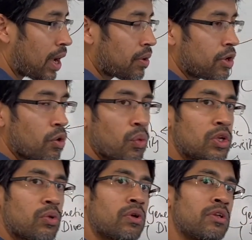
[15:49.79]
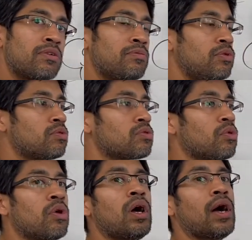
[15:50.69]
which organisms you
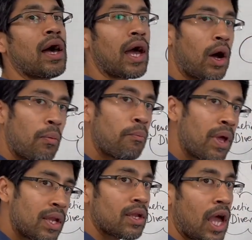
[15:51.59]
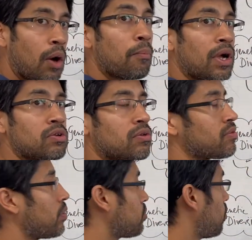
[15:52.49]
saw, how much of
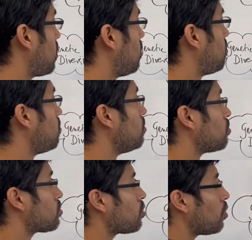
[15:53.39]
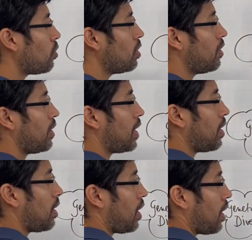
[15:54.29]
those organisms you saw,
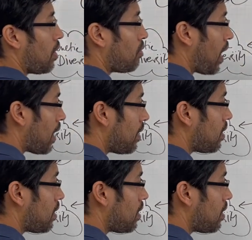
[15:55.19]
that